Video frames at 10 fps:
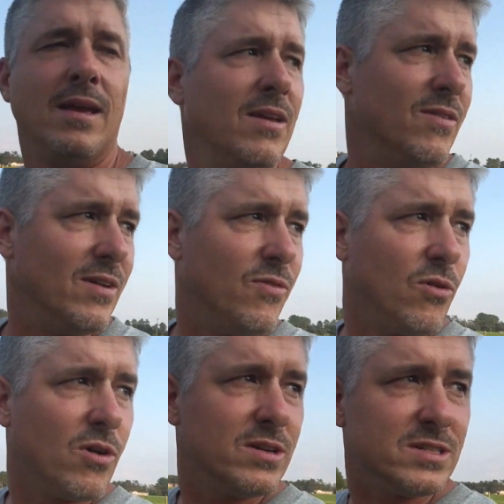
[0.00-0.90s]
even if
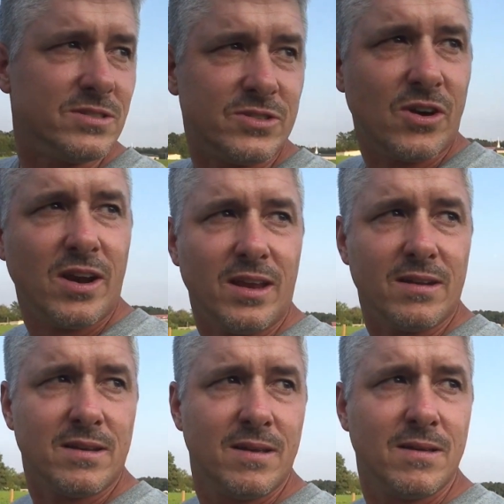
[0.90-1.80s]
you crush and
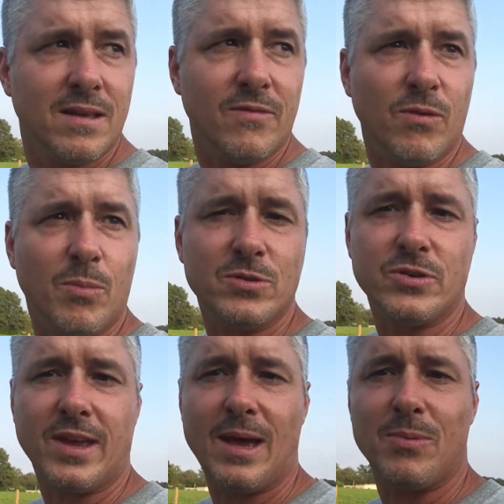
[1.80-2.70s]
strain, if you put
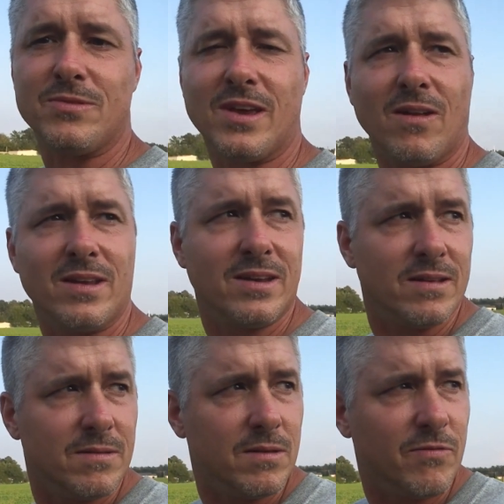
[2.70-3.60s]
your cappings out that,
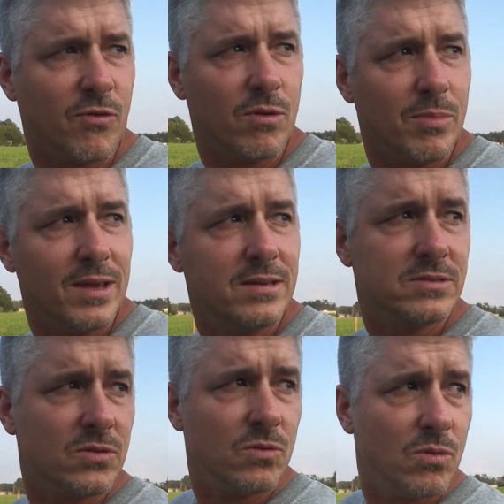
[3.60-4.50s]
that, that for the
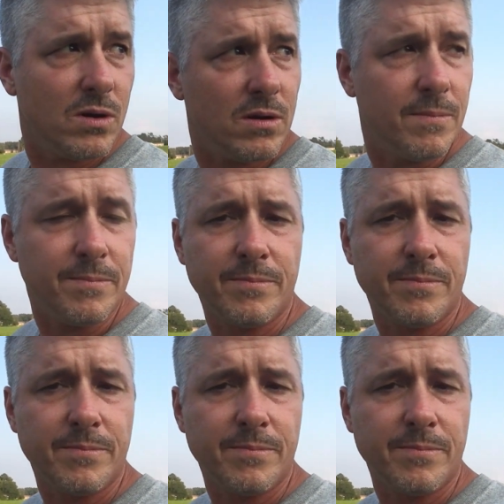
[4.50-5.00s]
bees to uh,